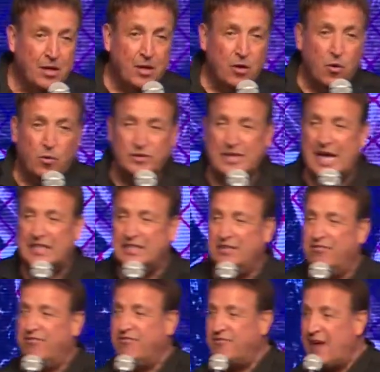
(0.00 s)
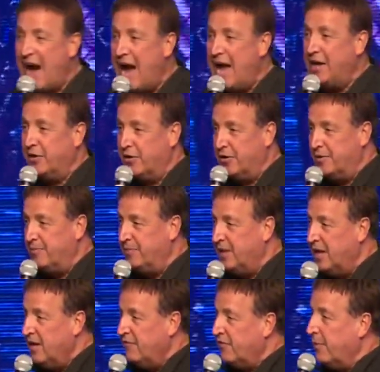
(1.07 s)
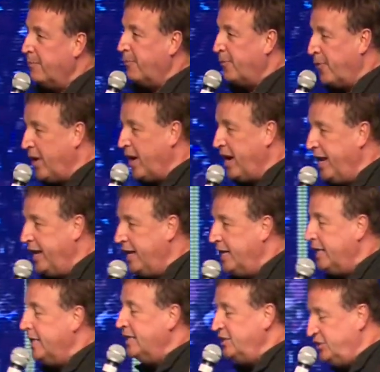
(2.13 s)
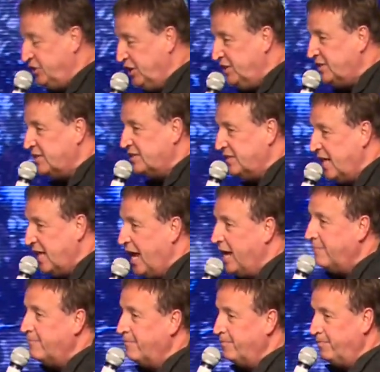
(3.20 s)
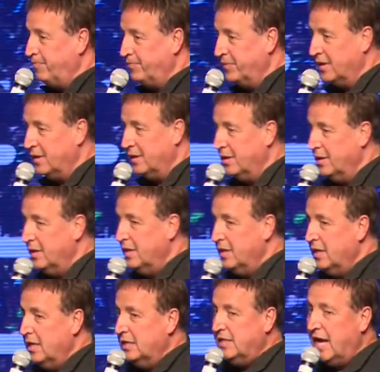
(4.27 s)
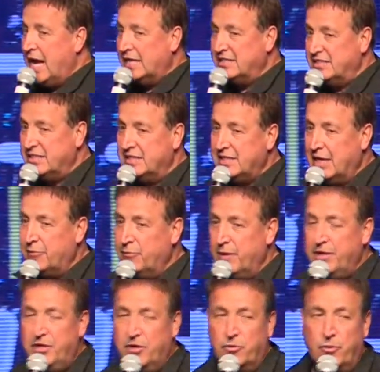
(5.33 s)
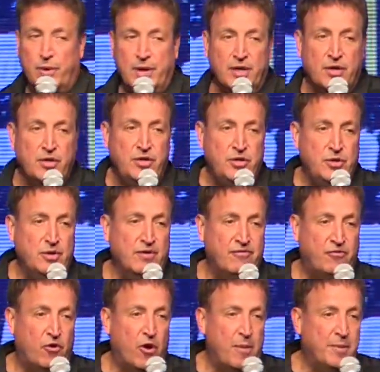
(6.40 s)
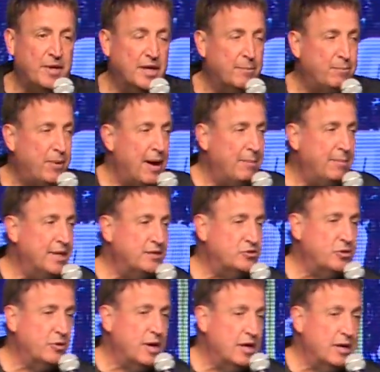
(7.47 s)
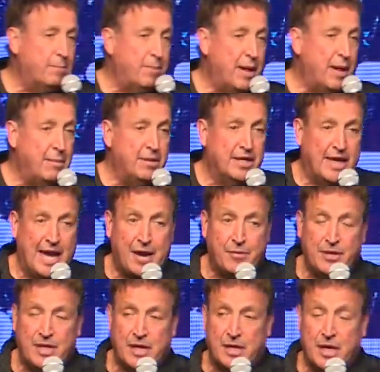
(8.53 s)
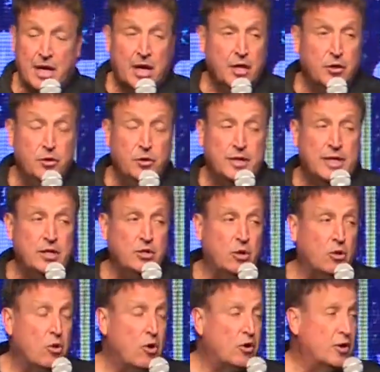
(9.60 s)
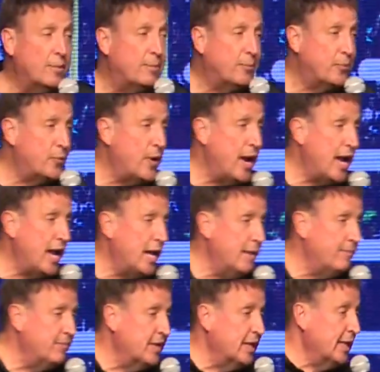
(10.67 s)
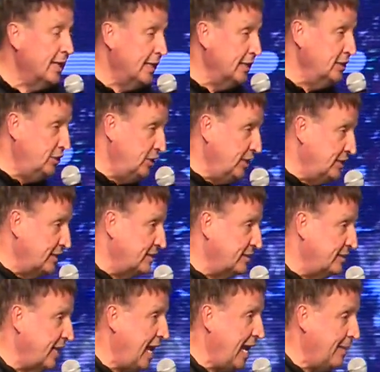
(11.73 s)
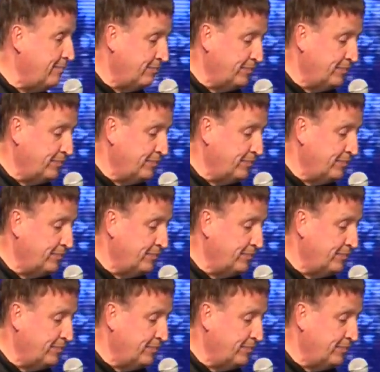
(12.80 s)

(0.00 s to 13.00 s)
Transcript: who was actually fired for praying in Jesus' name. They had said that when you're wearing a uniform in a public in a public area, you can no longer pray in Jesus' name.